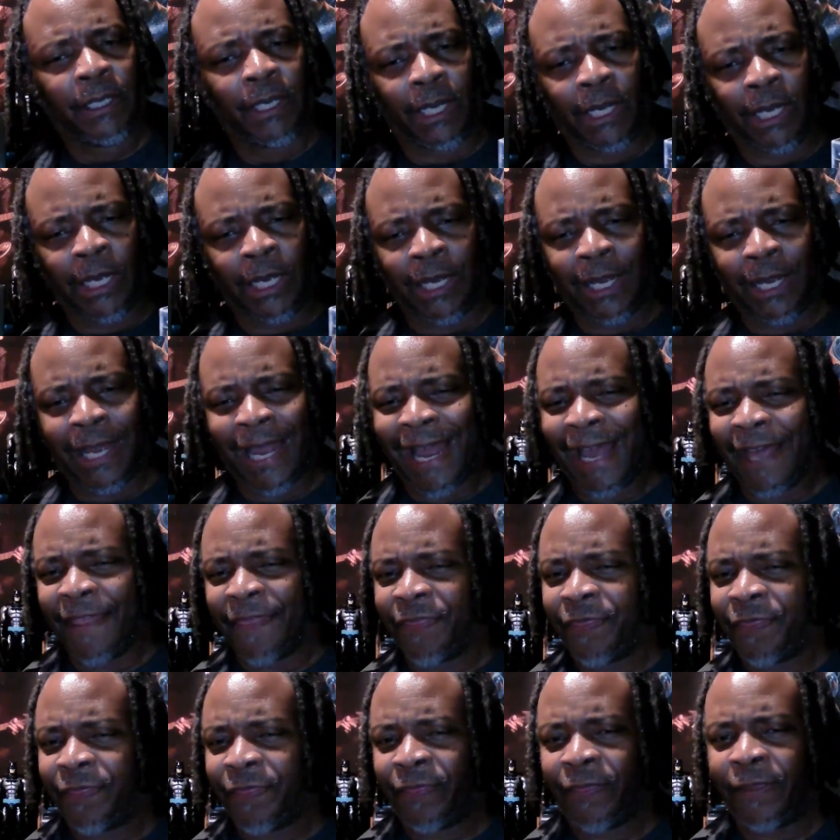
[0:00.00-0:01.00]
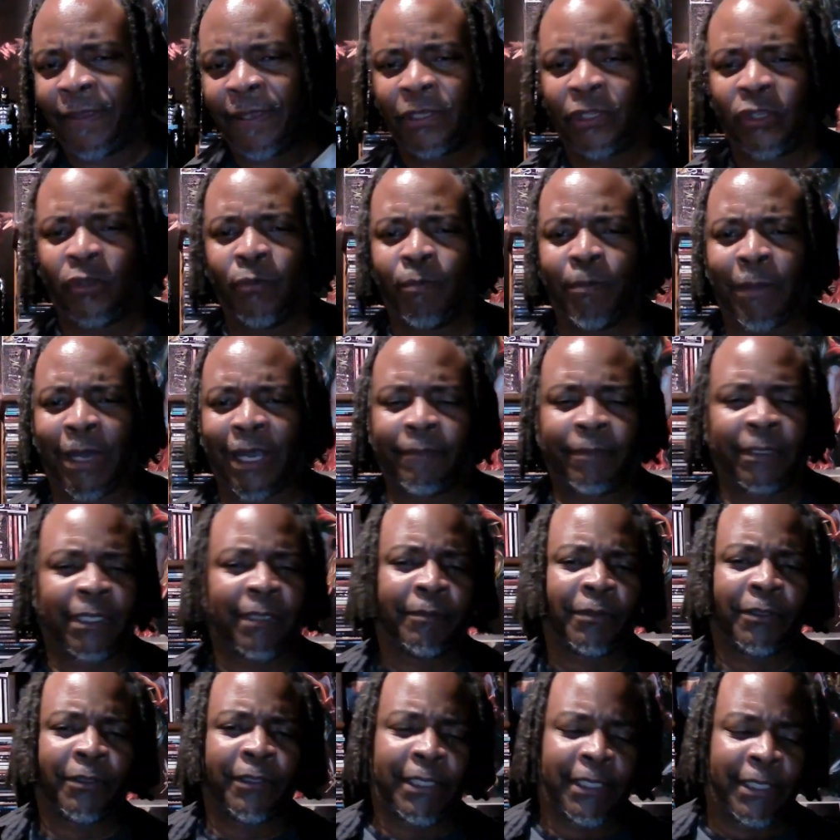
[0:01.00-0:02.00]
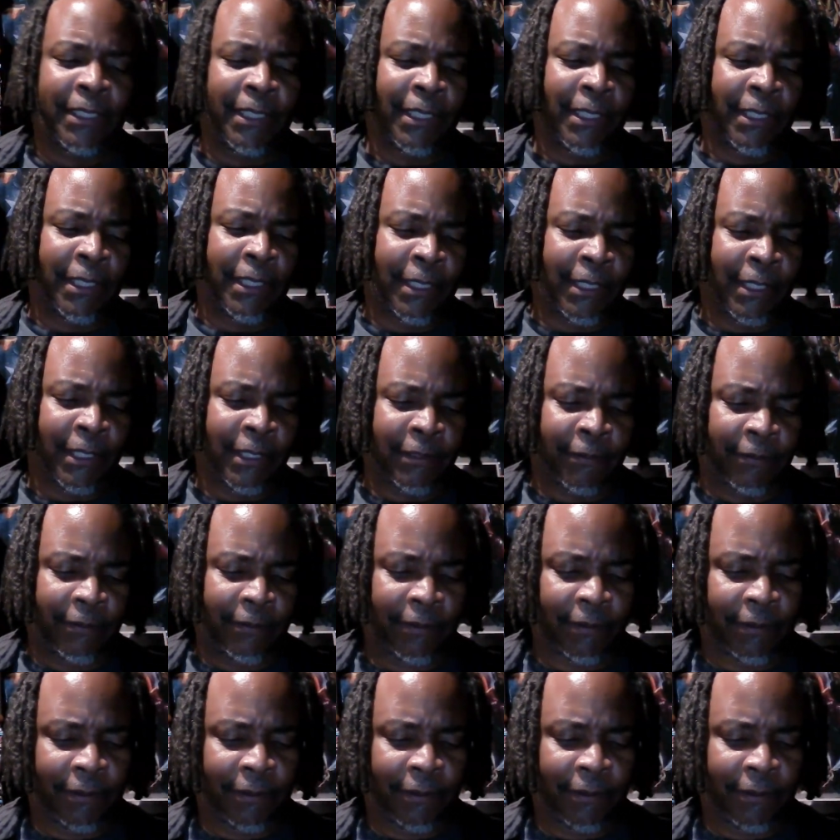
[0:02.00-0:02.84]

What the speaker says: I think you might be able to get